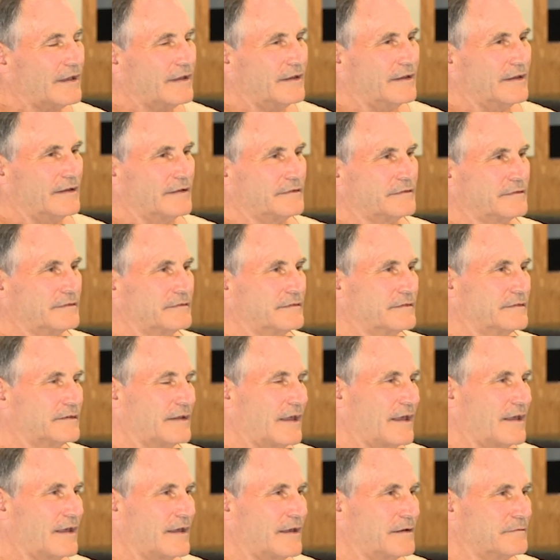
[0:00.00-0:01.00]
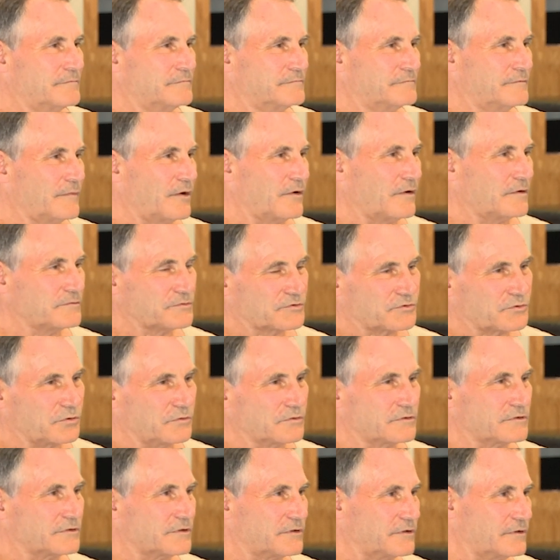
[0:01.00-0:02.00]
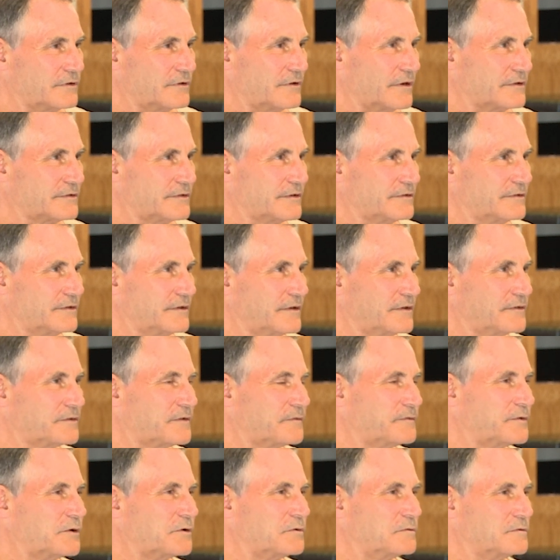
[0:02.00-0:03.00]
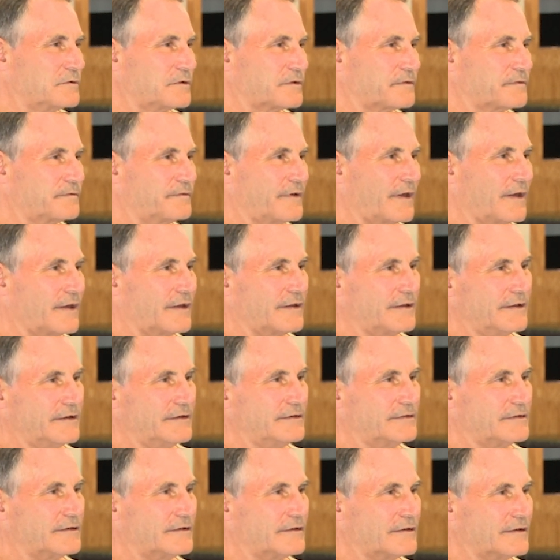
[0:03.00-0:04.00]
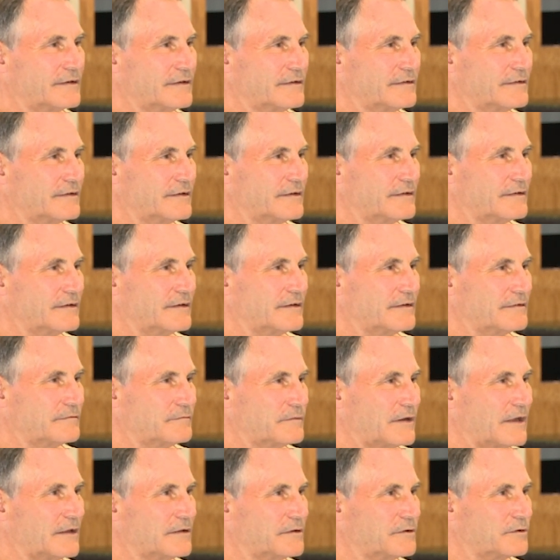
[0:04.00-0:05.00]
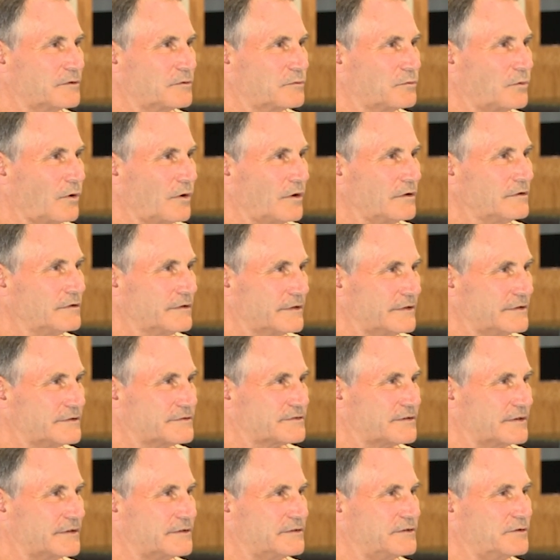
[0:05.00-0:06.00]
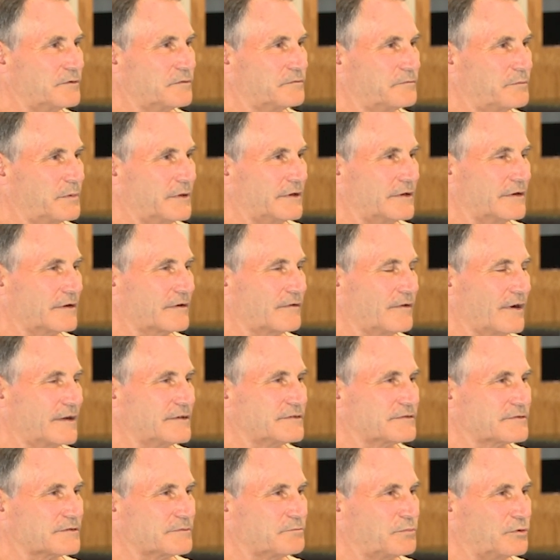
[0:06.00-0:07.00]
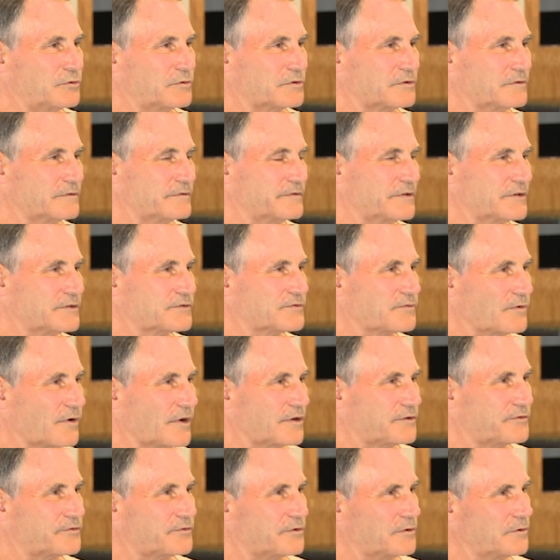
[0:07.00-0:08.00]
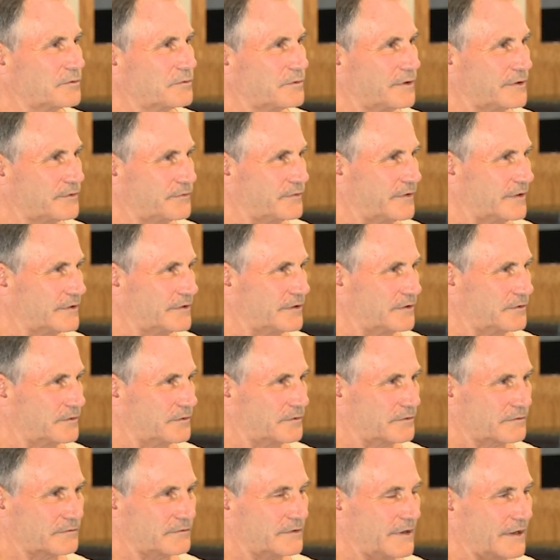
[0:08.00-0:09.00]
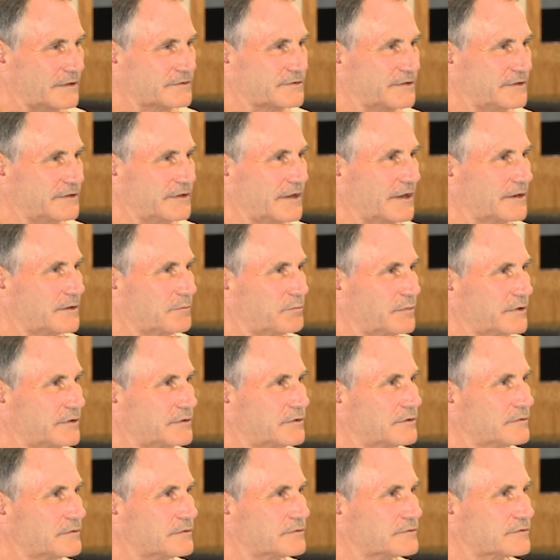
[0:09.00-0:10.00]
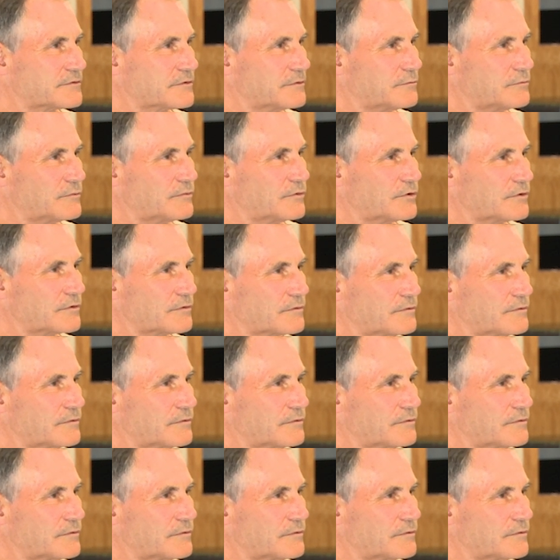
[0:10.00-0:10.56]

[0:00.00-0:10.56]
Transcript: And I was talking to, I did an interview with Vahid a little while, and he said you've been a great supporter of his right through, and that you're actually going to be doing some work